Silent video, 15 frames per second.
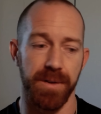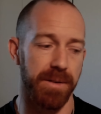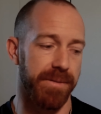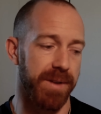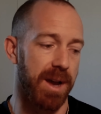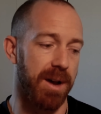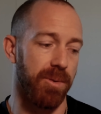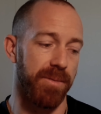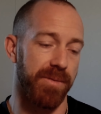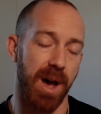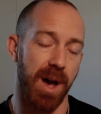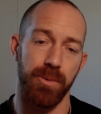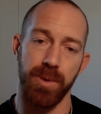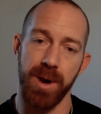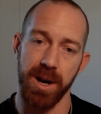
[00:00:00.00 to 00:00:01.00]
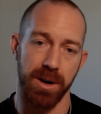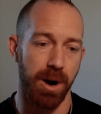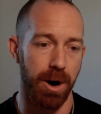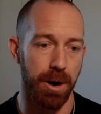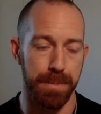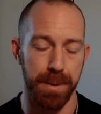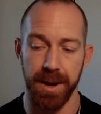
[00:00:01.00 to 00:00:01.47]
event. We've got a red
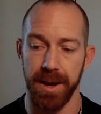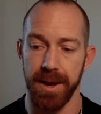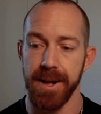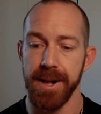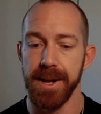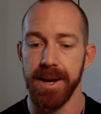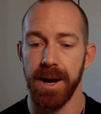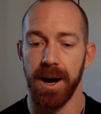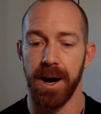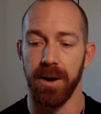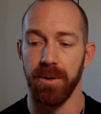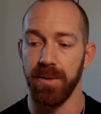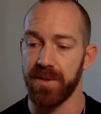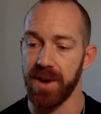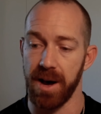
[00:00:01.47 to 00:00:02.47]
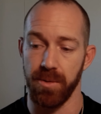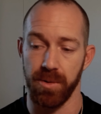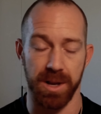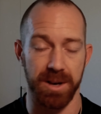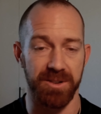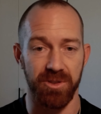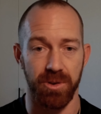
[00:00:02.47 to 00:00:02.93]
carpet. We're
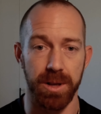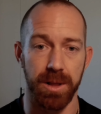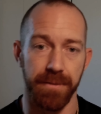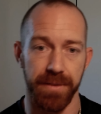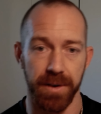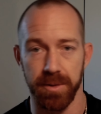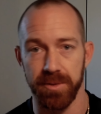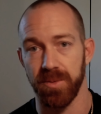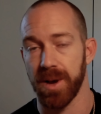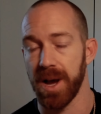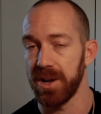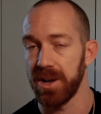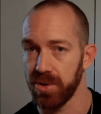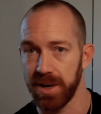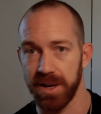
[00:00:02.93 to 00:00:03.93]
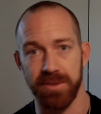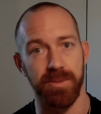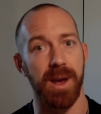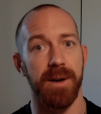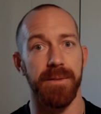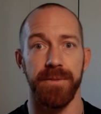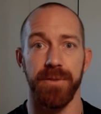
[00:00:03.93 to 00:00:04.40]
going to screen the films. We've got drinks. We've
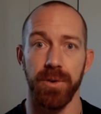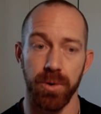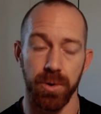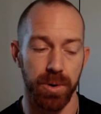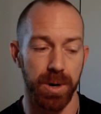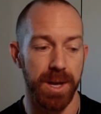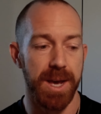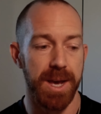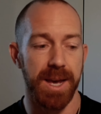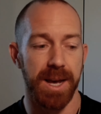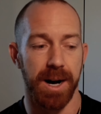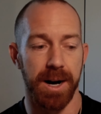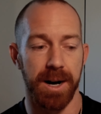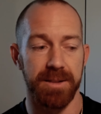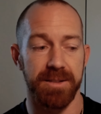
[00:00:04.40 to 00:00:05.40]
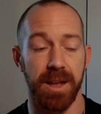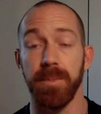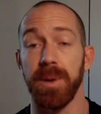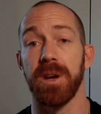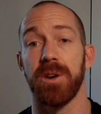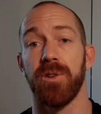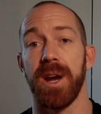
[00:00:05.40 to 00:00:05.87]
got food. It's going
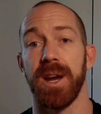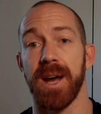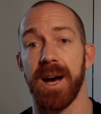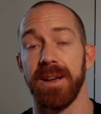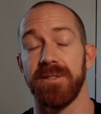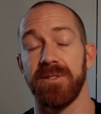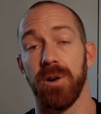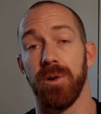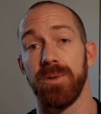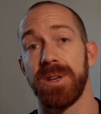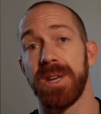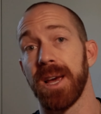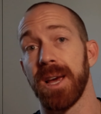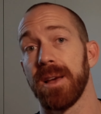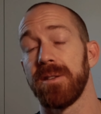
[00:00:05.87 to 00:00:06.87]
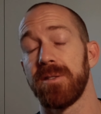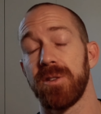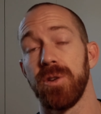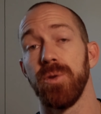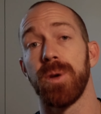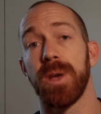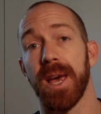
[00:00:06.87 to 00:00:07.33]
to be a great night. So tickets
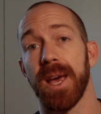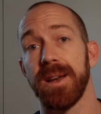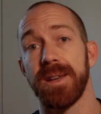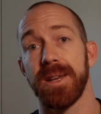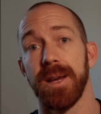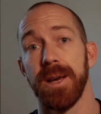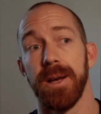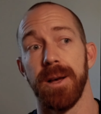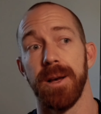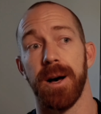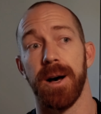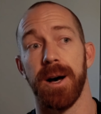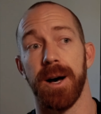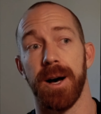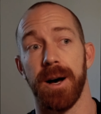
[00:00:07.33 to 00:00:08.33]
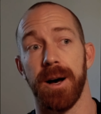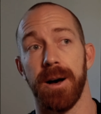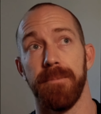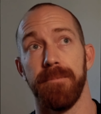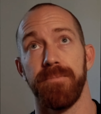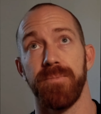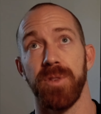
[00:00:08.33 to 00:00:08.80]
to get,
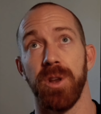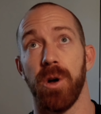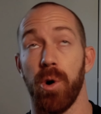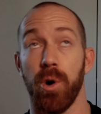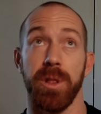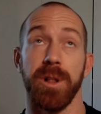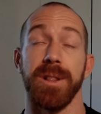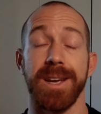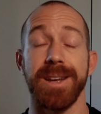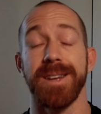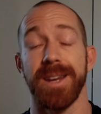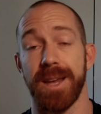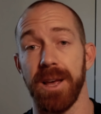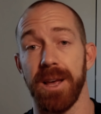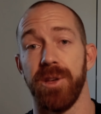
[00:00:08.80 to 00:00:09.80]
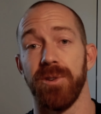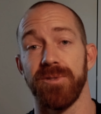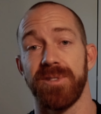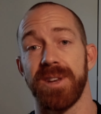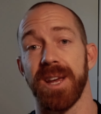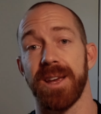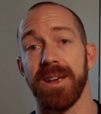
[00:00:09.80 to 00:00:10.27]
the link to get
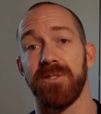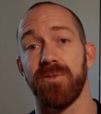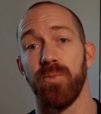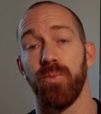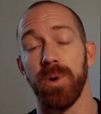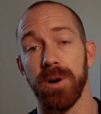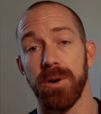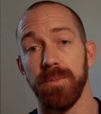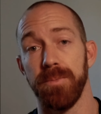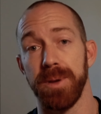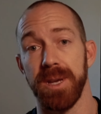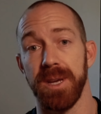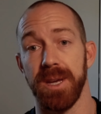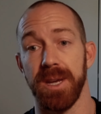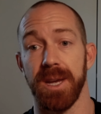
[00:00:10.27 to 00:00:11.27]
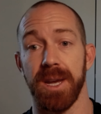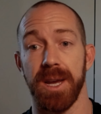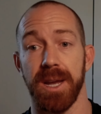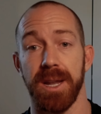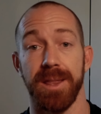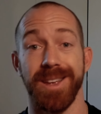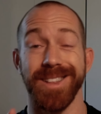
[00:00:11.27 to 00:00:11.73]
those tickets will be
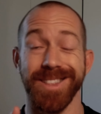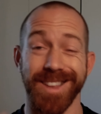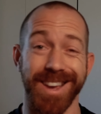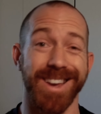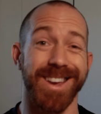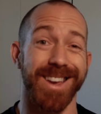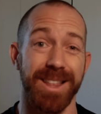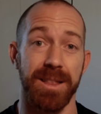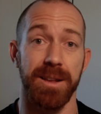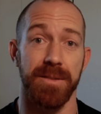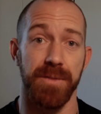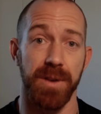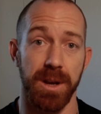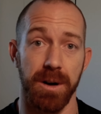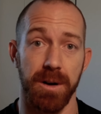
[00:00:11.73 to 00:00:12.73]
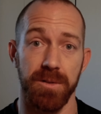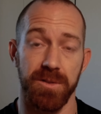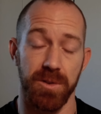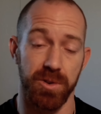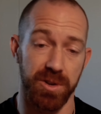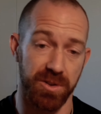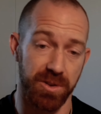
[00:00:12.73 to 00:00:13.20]
in the link in this video.
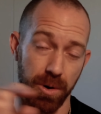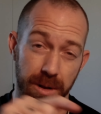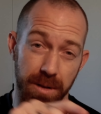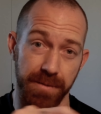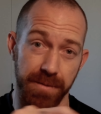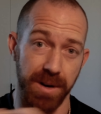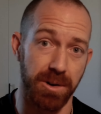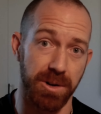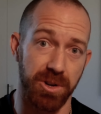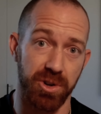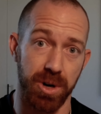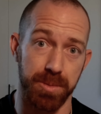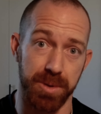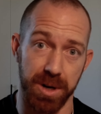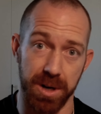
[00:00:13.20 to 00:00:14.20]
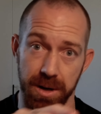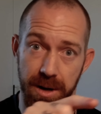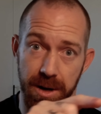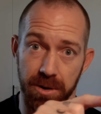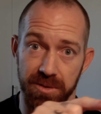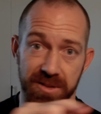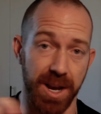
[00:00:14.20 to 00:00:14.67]
So just go in the video description.
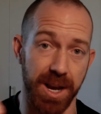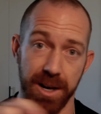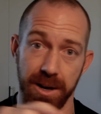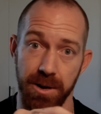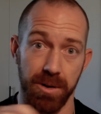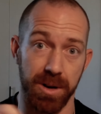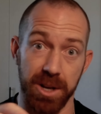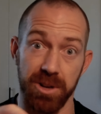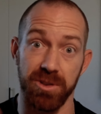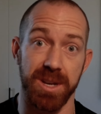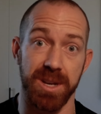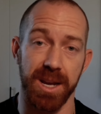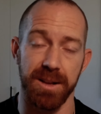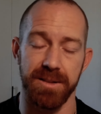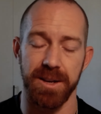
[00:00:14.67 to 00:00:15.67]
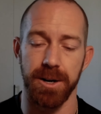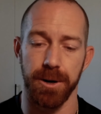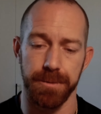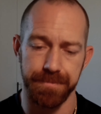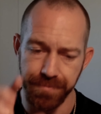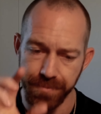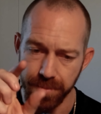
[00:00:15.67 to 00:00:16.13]
It'll say, get your tickets
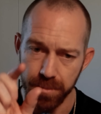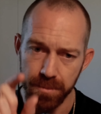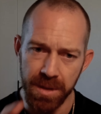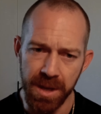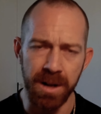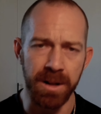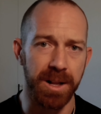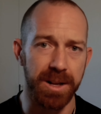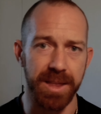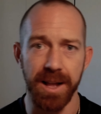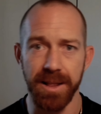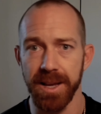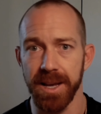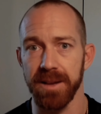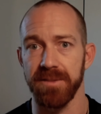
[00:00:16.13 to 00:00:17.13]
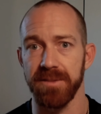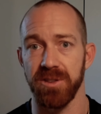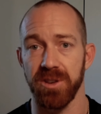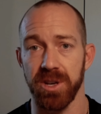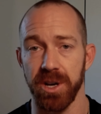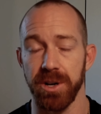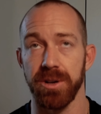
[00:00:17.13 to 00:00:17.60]
here. Click that link and
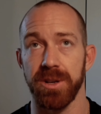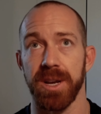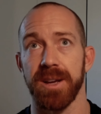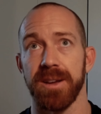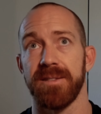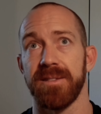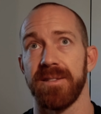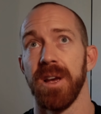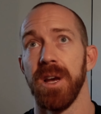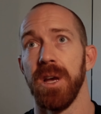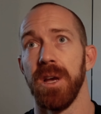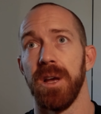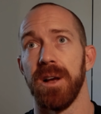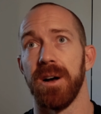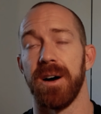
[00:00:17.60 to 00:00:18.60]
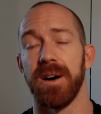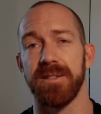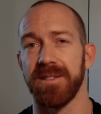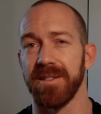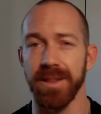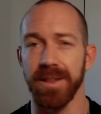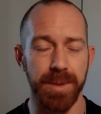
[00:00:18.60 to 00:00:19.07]
secure your tickets.
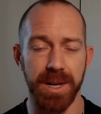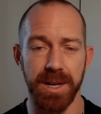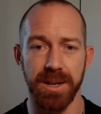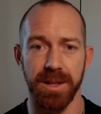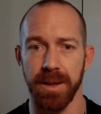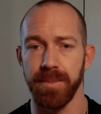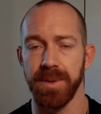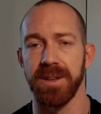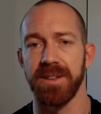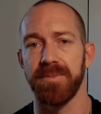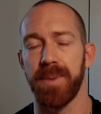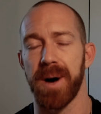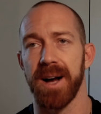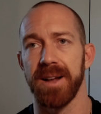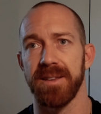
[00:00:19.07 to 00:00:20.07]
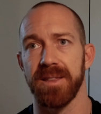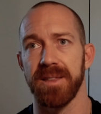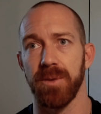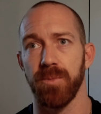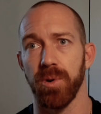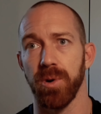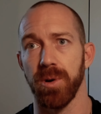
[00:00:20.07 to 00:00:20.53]
It's a limited spots. I
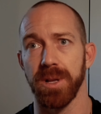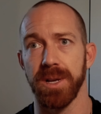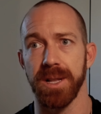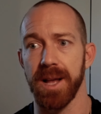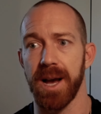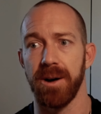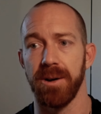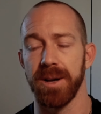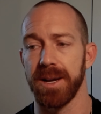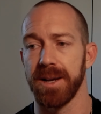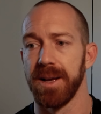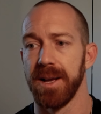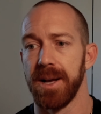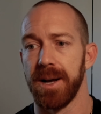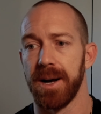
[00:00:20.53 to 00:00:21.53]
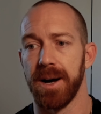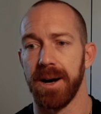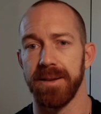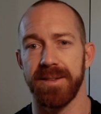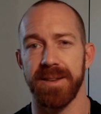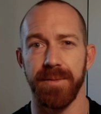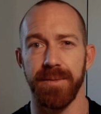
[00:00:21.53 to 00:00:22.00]
think we're only allowing
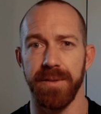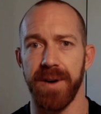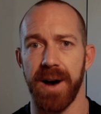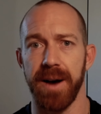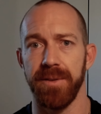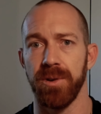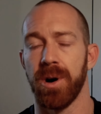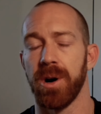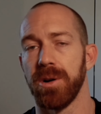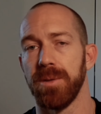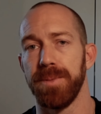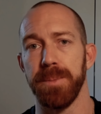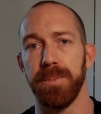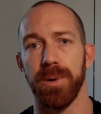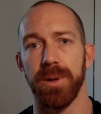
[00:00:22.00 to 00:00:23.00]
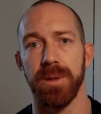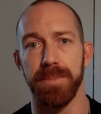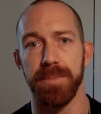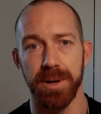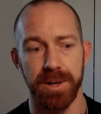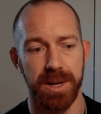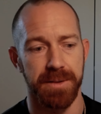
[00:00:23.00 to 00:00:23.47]
75 to 100 people in the
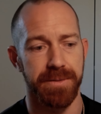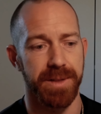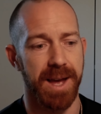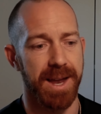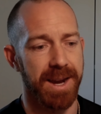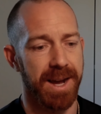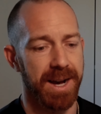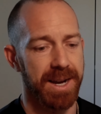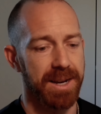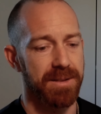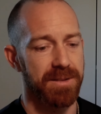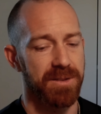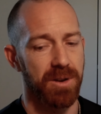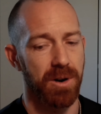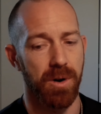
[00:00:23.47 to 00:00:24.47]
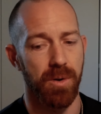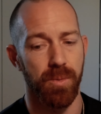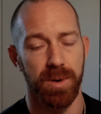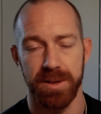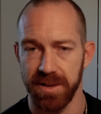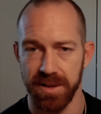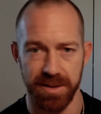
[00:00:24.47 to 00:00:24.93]
building for that night. So
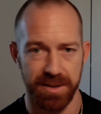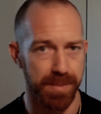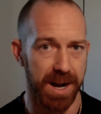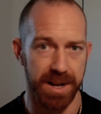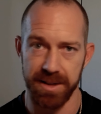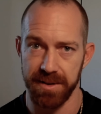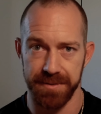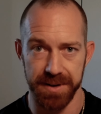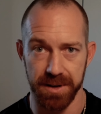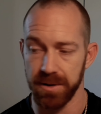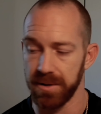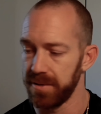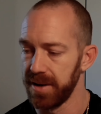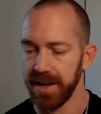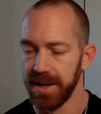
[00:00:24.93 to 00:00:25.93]
once the spots fill,